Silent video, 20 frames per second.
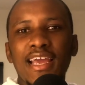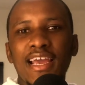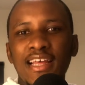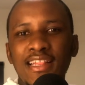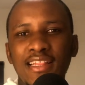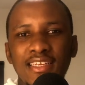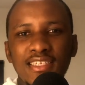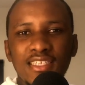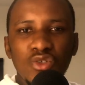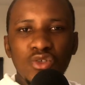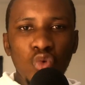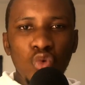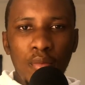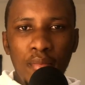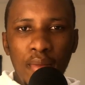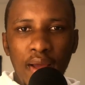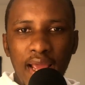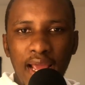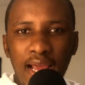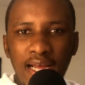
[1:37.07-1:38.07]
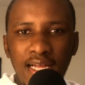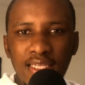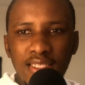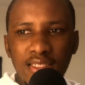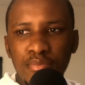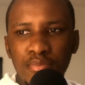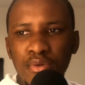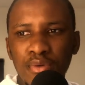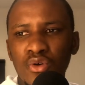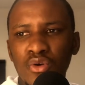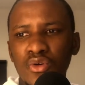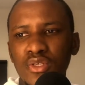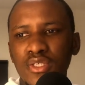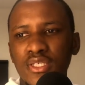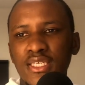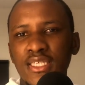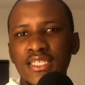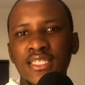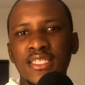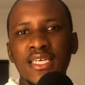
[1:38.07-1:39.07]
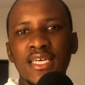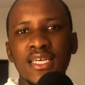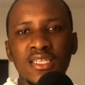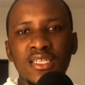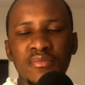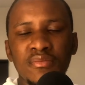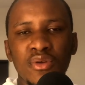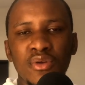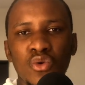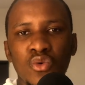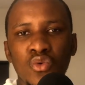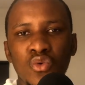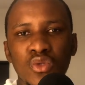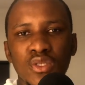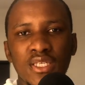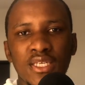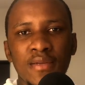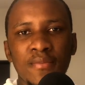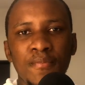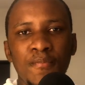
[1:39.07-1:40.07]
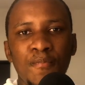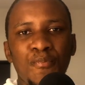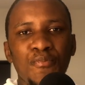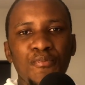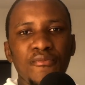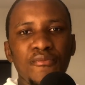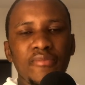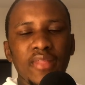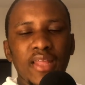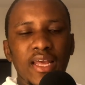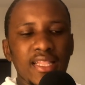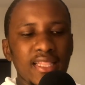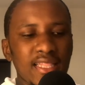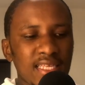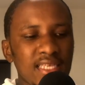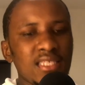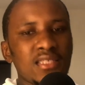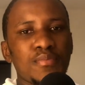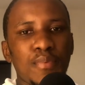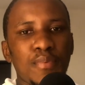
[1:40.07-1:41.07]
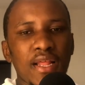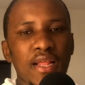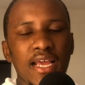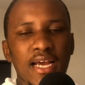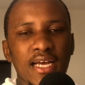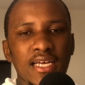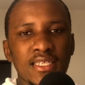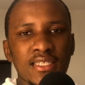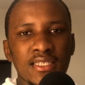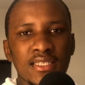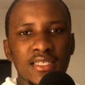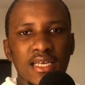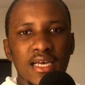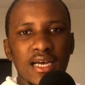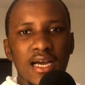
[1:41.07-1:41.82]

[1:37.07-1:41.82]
and that just warmed my heart because it tells me ukuthi these players